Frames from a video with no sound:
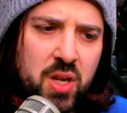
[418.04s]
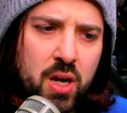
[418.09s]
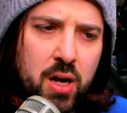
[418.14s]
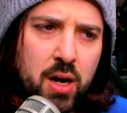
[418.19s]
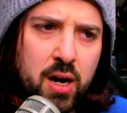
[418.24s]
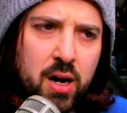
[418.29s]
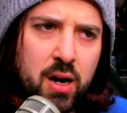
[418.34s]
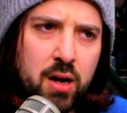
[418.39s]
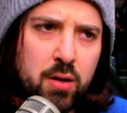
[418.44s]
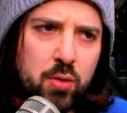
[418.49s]

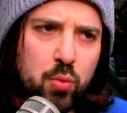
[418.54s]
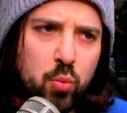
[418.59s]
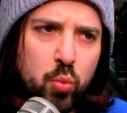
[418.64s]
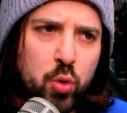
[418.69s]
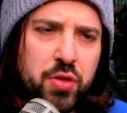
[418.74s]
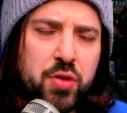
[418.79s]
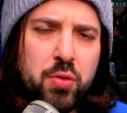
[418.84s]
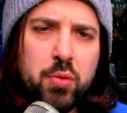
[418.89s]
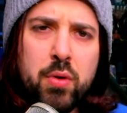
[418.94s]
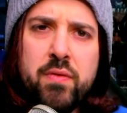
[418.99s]
uh,
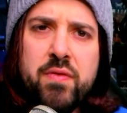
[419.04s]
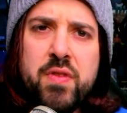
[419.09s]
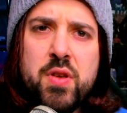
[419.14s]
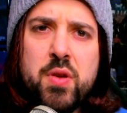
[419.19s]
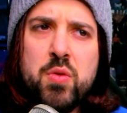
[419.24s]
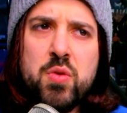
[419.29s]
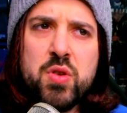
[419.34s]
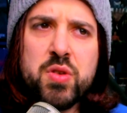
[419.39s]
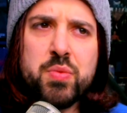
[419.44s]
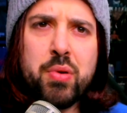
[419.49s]
would the
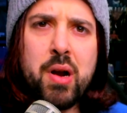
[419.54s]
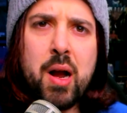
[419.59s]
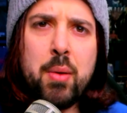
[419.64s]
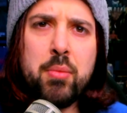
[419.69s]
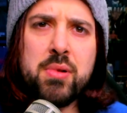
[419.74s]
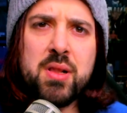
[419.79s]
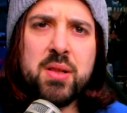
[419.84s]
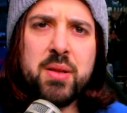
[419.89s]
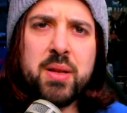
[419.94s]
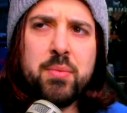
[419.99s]
reviews
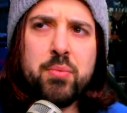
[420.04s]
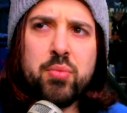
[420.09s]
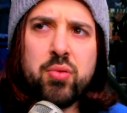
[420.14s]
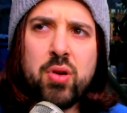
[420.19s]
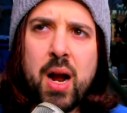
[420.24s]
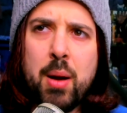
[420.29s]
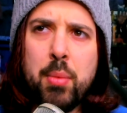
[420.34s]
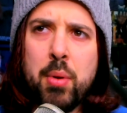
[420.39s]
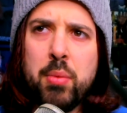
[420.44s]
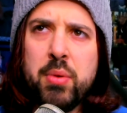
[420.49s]
probably
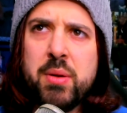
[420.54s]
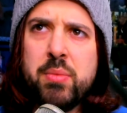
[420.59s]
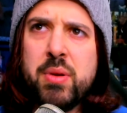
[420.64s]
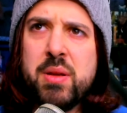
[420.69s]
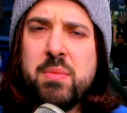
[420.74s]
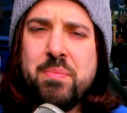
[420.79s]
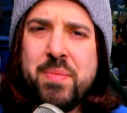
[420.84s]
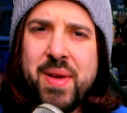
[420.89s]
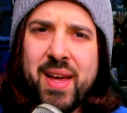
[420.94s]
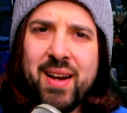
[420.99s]
probably be
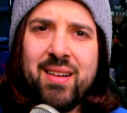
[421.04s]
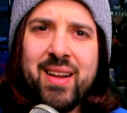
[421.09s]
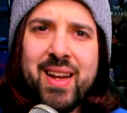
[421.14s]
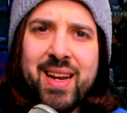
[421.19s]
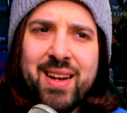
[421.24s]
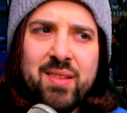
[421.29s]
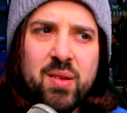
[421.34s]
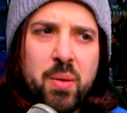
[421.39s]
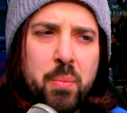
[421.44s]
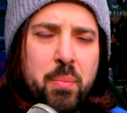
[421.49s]

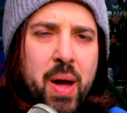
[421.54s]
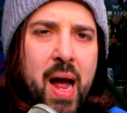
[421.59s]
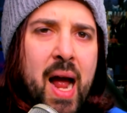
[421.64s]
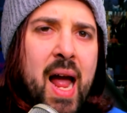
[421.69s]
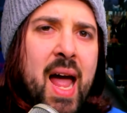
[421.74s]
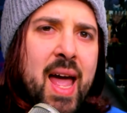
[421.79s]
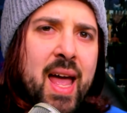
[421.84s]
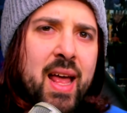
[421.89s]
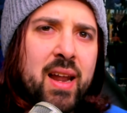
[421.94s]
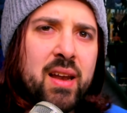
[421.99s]
middling to
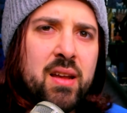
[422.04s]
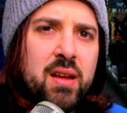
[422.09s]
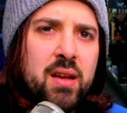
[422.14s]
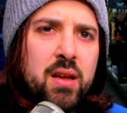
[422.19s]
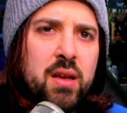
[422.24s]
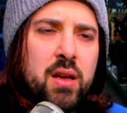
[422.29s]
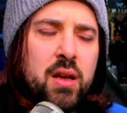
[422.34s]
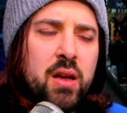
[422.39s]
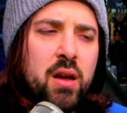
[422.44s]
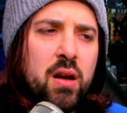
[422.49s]
bad
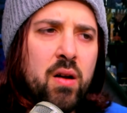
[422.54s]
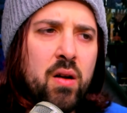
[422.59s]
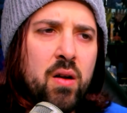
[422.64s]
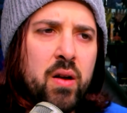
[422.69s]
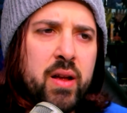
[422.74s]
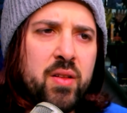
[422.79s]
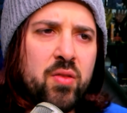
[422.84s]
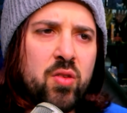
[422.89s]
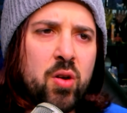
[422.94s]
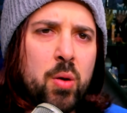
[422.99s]

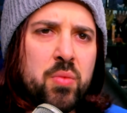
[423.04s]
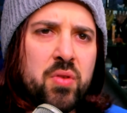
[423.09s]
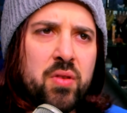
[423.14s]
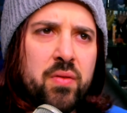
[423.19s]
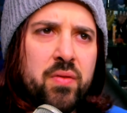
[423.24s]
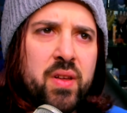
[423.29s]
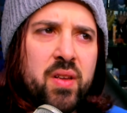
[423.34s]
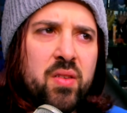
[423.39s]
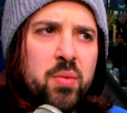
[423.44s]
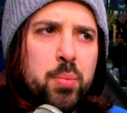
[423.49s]
in terms
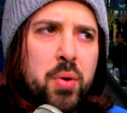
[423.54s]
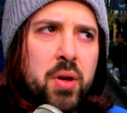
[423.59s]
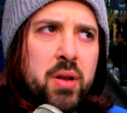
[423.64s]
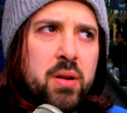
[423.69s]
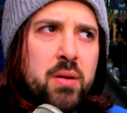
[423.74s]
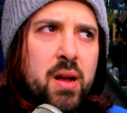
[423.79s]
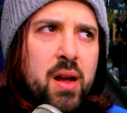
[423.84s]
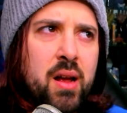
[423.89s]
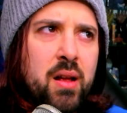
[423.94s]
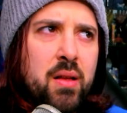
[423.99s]
of this, but
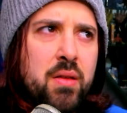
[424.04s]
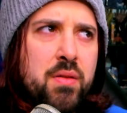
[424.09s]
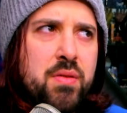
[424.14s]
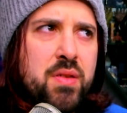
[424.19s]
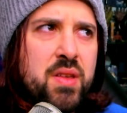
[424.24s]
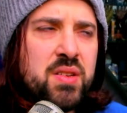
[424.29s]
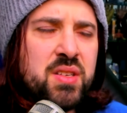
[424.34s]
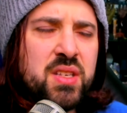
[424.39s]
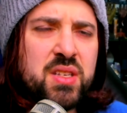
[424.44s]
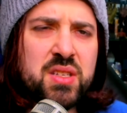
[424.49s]

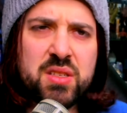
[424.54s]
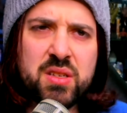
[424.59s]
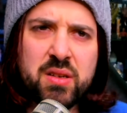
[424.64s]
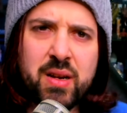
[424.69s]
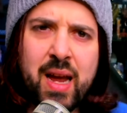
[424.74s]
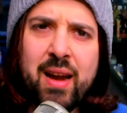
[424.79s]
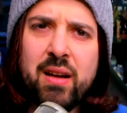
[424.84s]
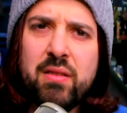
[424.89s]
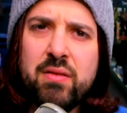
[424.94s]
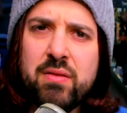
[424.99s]
this is
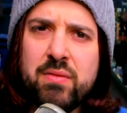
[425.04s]
got a